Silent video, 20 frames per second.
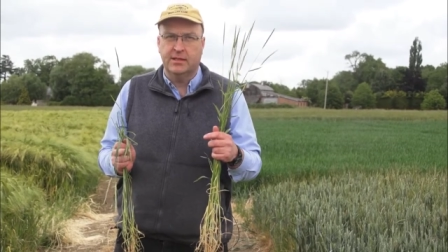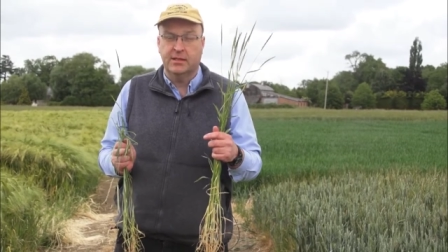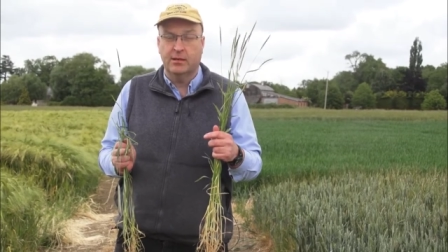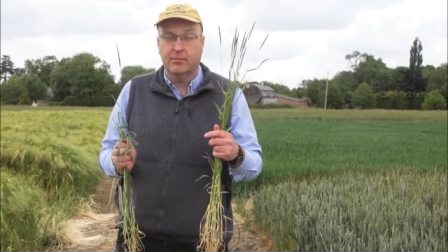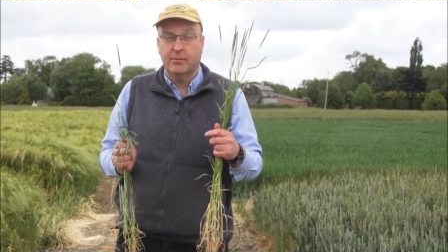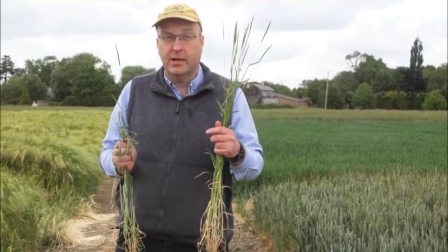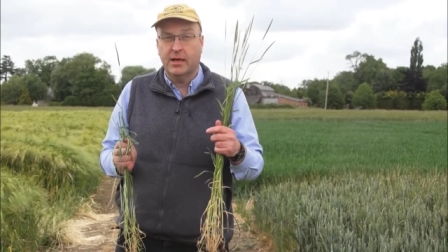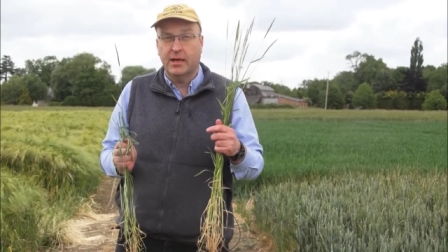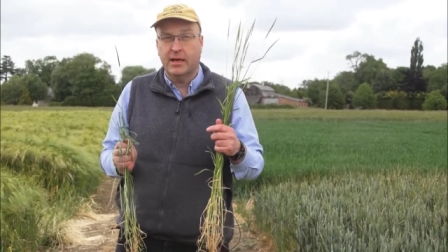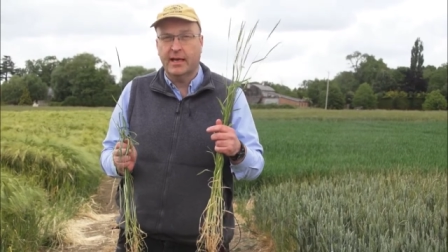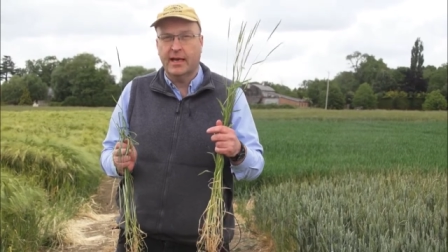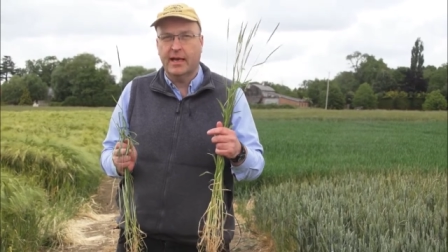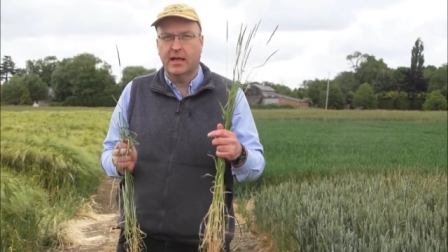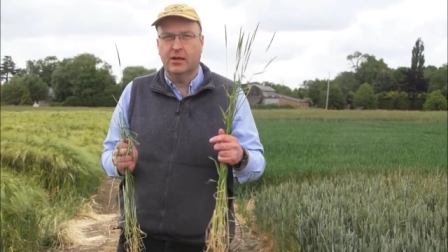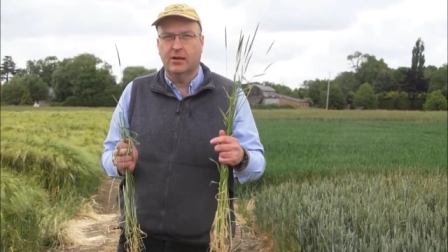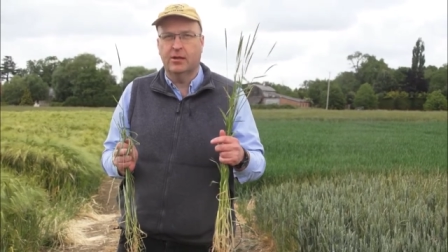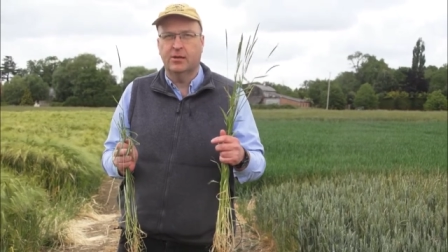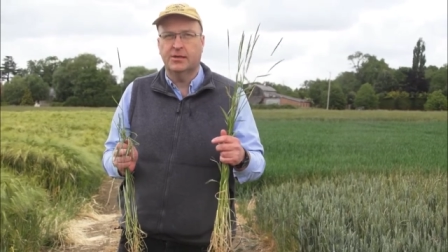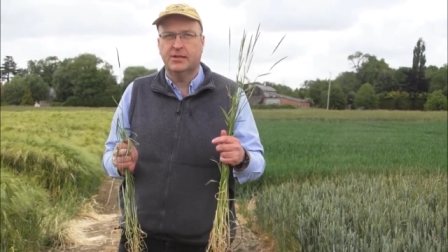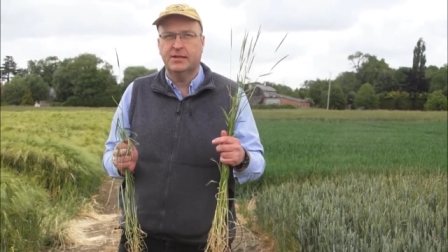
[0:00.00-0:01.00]
So we're going to get a
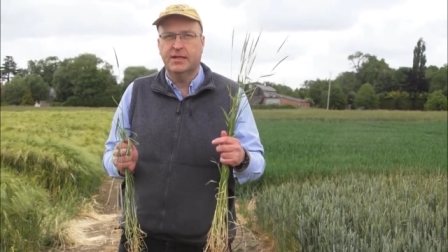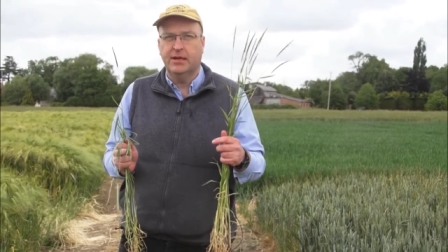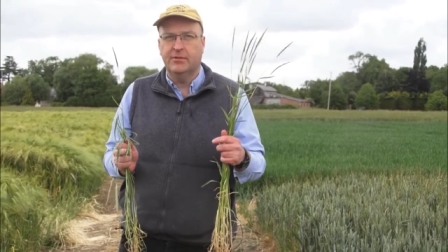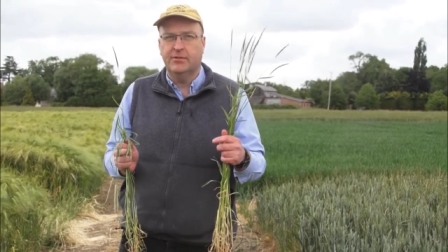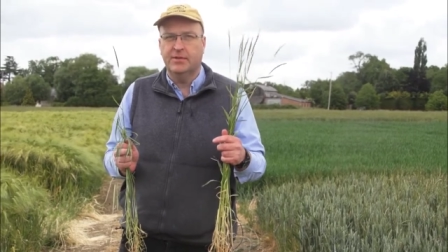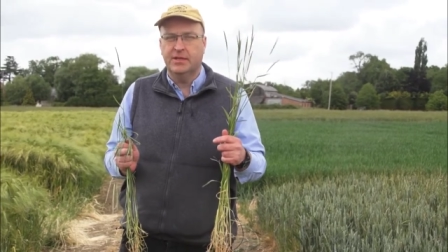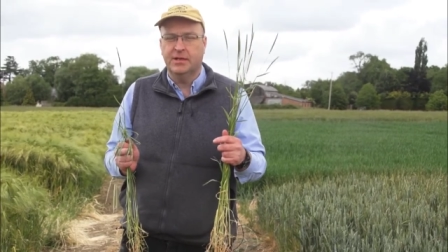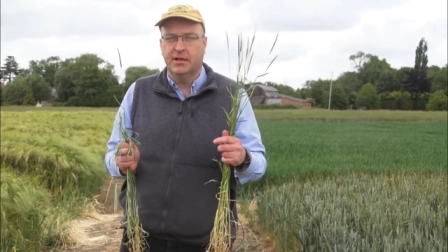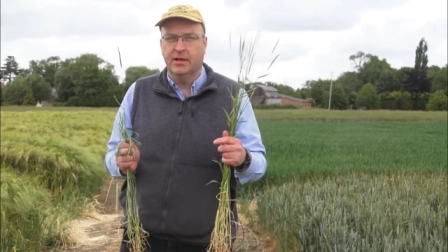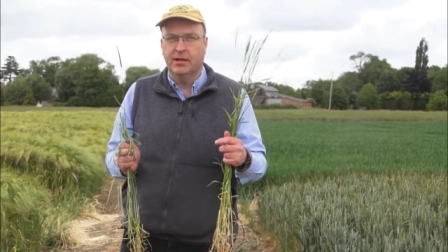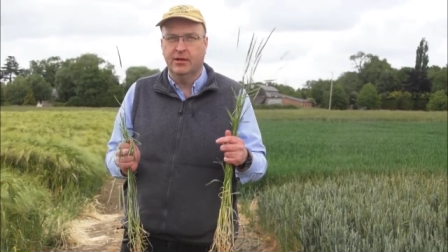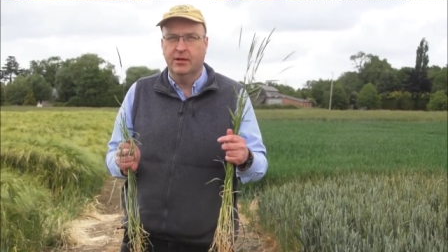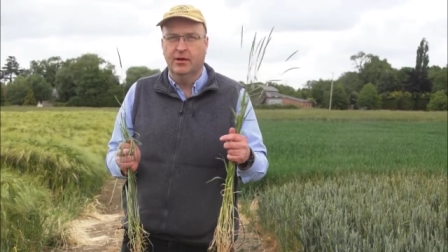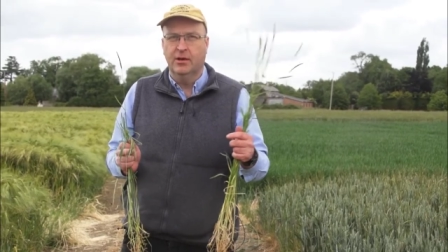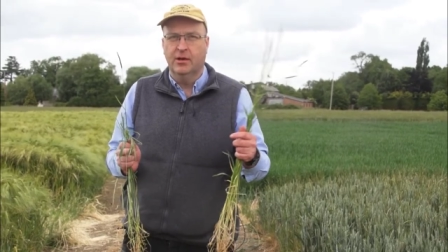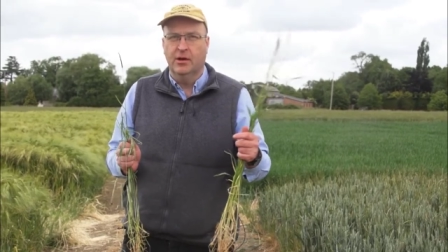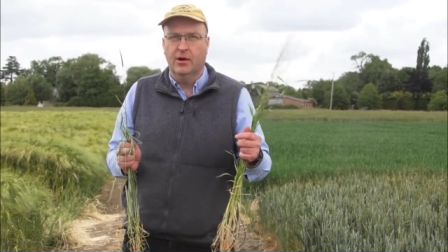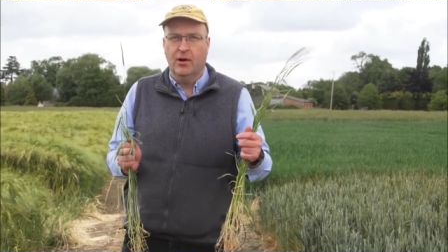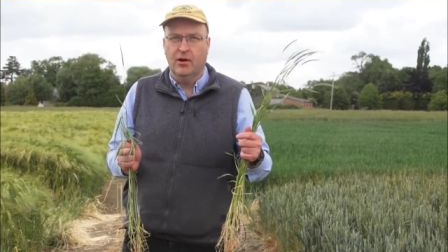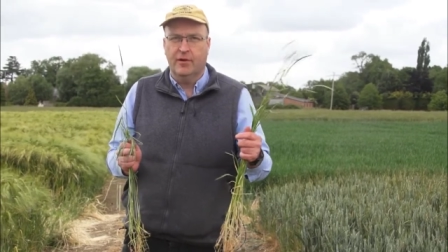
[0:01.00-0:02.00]
lot of seed return
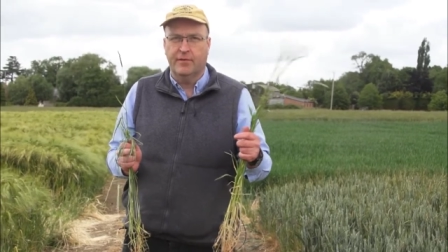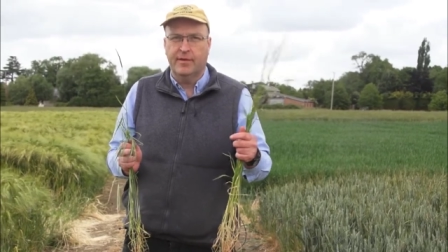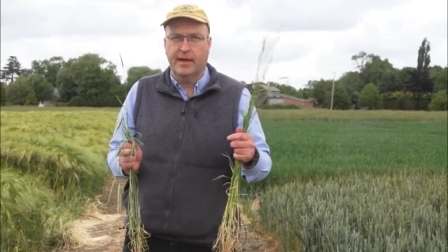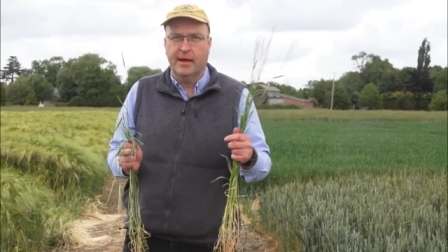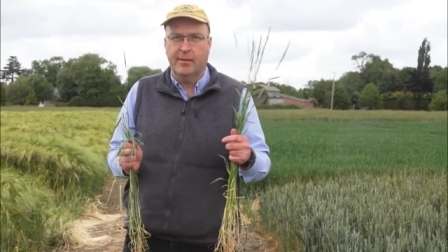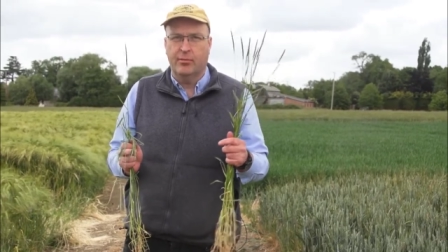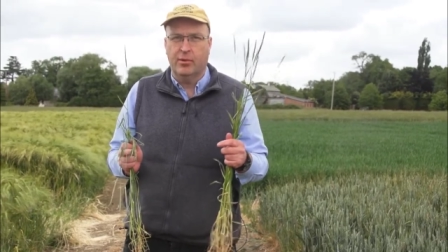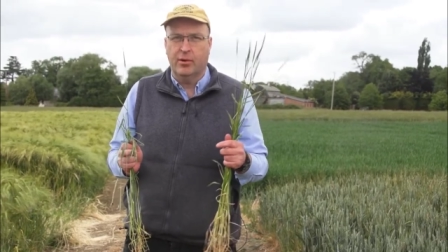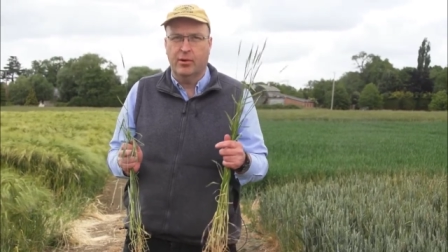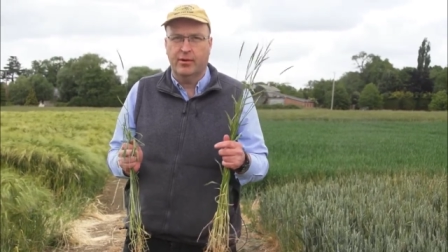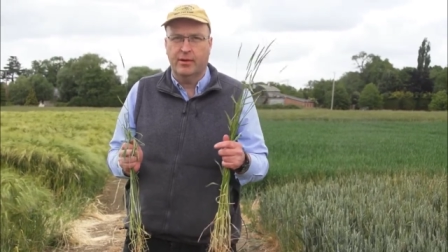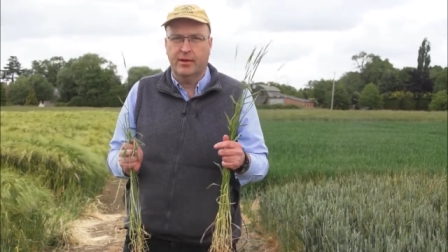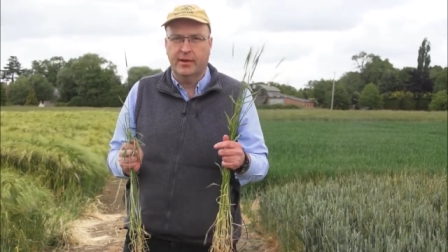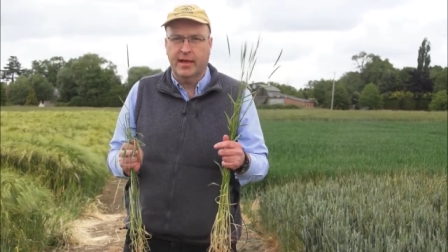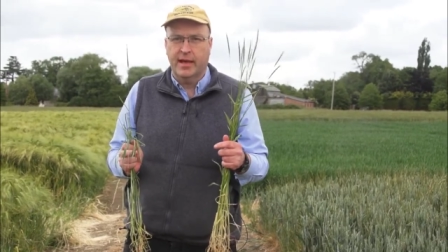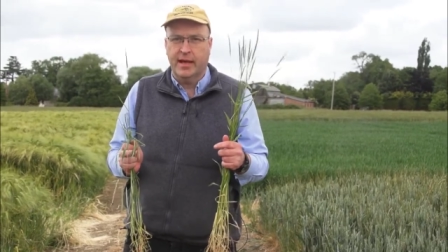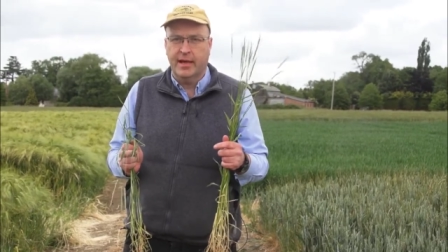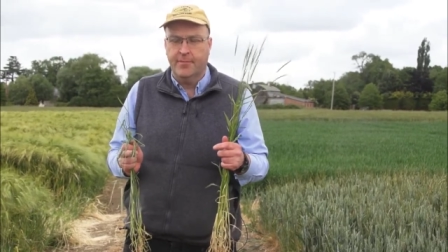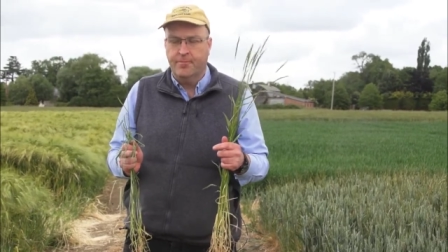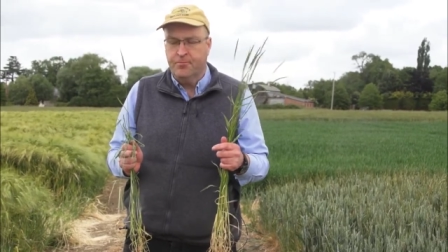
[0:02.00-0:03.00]
off that block
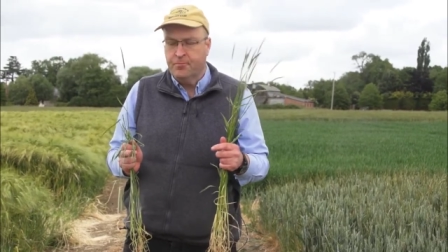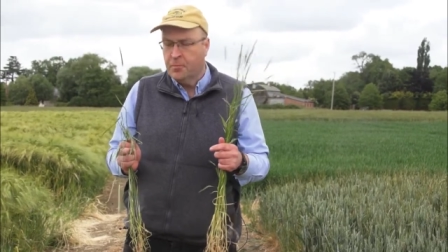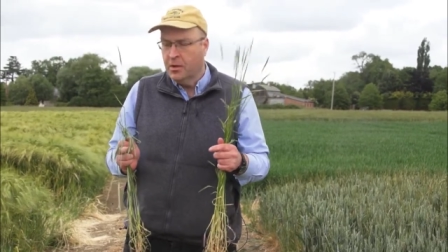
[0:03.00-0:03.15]
there.